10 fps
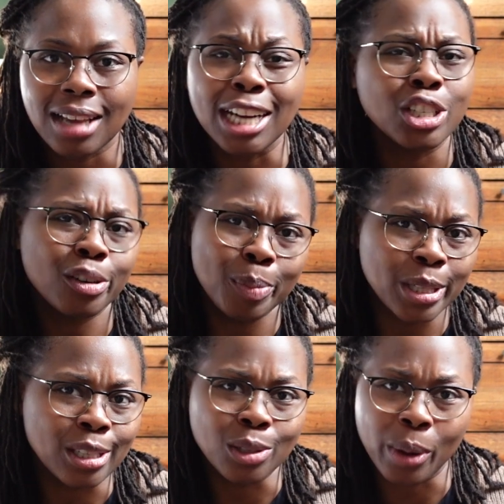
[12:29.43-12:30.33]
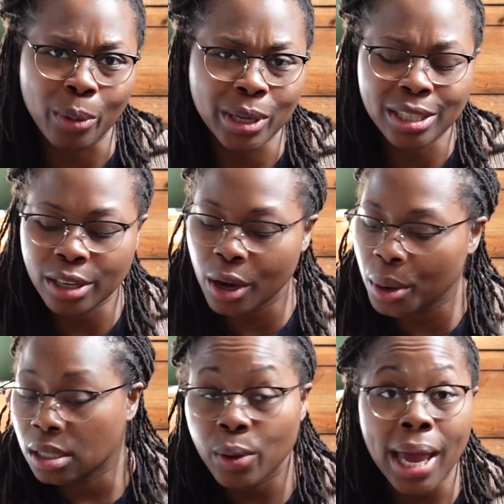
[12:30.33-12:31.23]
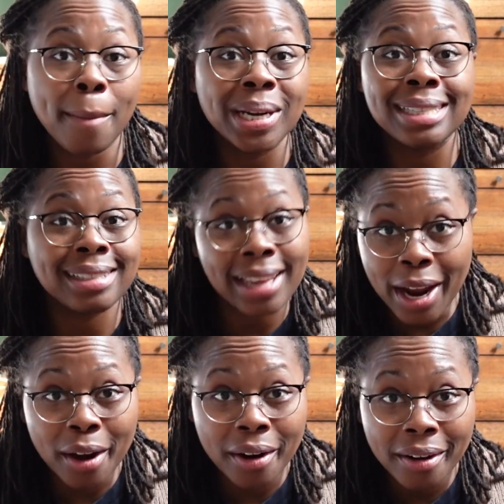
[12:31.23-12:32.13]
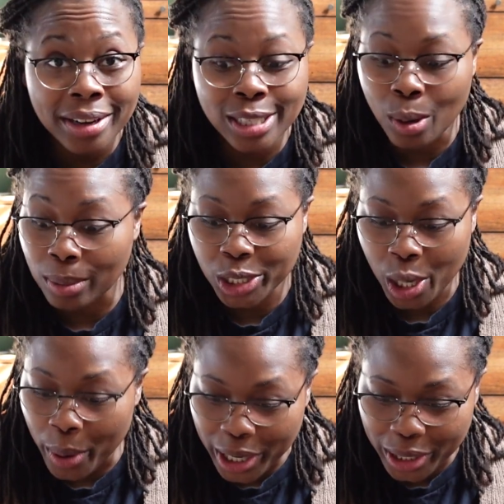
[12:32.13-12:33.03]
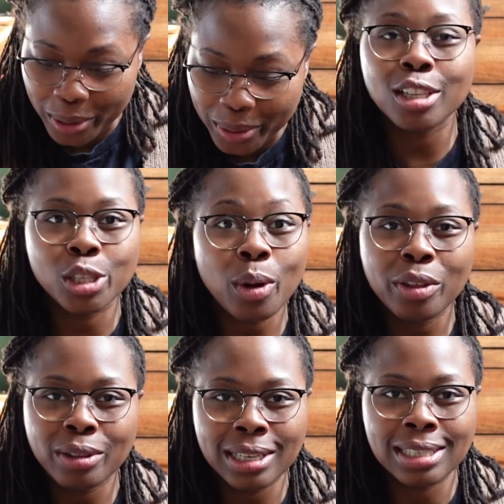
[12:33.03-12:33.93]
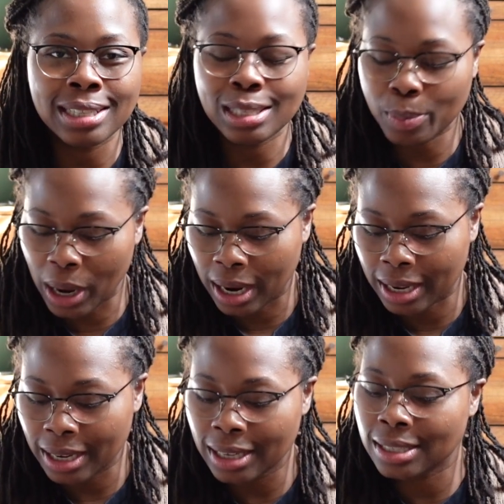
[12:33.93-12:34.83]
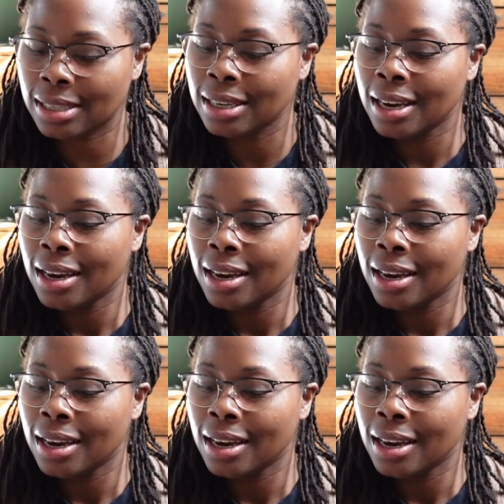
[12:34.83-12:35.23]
I should have put this away weeks ago. So yeah, but it's there. So I'm showing you. Two other things in this pocket.